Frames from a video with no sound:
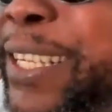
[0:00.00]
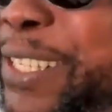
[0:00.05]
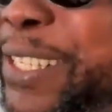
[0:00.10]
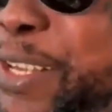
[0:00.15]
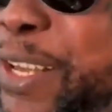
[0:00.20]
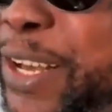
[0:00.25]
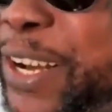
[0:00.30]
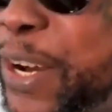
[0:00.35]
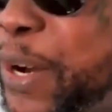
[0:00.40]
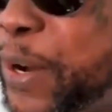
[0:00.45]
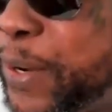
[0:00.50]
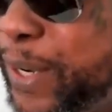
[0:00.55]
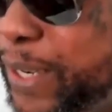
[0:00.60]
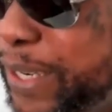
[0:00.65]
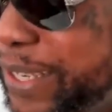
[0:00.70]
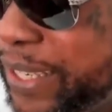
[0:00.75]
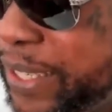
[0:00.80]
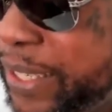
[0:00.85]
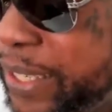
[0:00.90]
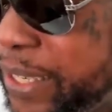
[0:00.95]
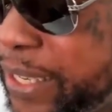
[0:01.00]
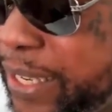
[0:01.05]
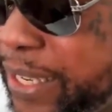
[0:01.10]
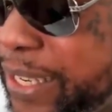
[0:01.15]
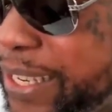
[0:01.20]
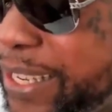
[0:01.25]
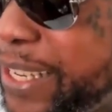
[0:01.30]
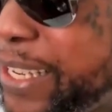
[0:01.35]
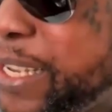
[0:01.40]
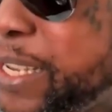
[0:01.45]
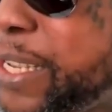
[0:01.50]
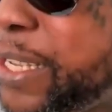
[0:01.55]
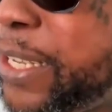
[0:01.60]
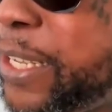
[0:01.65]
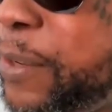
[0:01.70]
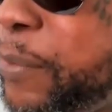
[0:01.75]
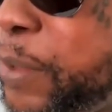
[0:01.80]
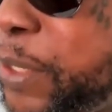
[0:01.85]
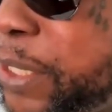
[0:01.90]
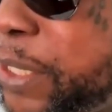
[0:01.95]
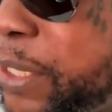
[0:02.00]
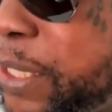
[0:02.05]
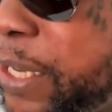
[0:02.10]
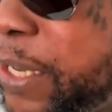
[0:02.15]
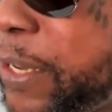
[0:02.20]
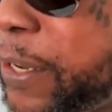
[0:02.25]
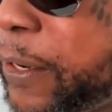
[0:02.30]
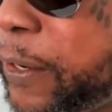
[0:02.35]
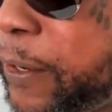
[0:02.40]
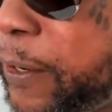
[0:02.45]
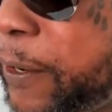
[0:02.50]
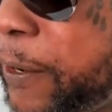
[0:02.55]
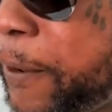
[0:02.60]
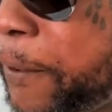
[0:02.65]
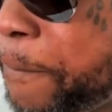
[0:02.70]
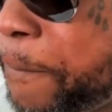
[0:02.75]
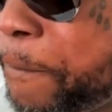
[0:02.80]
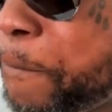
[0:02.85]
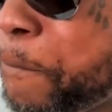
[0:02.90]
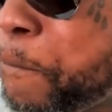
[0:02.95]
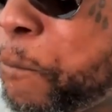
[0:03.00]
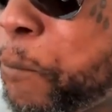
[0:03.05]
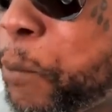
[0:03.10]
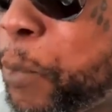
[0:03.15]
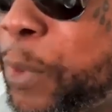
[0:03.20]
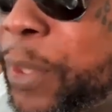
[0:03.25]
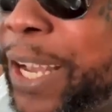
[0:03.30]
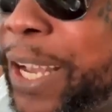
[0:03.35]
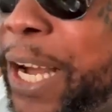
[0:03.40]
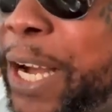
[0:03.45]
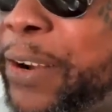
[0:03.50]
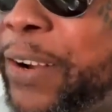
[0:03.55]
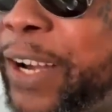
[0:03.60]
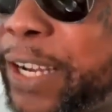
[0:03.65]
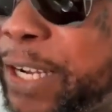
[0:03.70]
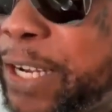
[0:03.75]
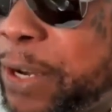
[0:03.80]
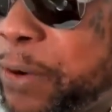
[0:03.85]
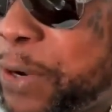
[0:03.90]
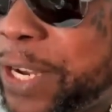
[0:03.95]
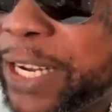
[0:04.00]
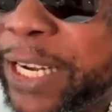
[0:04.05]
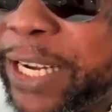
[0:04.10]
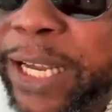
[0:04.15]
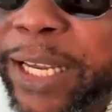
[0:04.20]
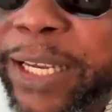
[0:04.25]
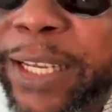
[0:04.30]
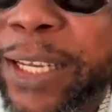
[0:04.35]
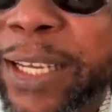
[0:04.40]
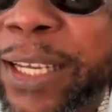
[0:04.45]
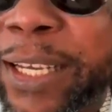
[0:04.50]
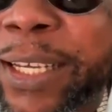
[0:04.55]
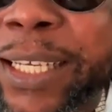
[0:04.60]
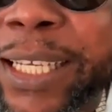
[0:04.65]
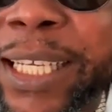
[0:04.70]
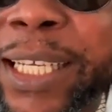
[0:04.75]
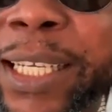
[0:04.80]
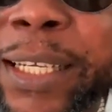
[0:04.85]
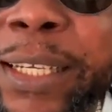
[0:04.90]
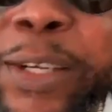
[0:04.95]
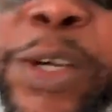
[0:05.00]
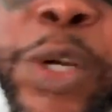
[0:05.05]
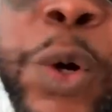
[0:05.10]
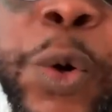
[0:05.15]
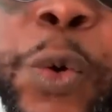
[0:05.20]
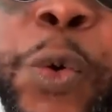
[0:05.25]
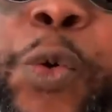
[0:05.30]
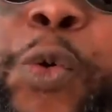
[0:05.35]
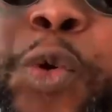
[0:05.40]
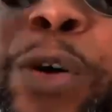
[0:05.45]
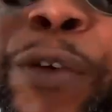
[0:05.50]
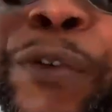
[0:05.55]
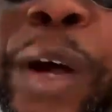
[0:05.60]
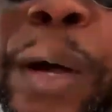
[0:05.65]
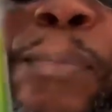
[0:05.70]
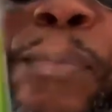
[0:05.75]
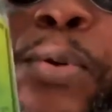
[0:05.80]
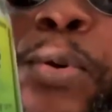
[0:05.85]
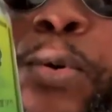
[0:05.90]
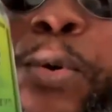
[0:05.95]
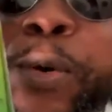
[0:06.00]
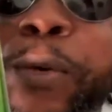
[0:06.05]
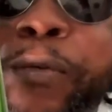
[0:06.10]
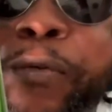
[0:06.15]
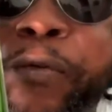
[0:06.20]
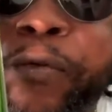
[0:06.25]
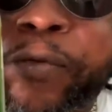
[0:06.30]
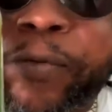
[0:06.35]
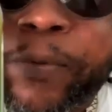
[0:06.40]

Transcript: Yo, eh, Oh, this uh, all right, that one that the overproof.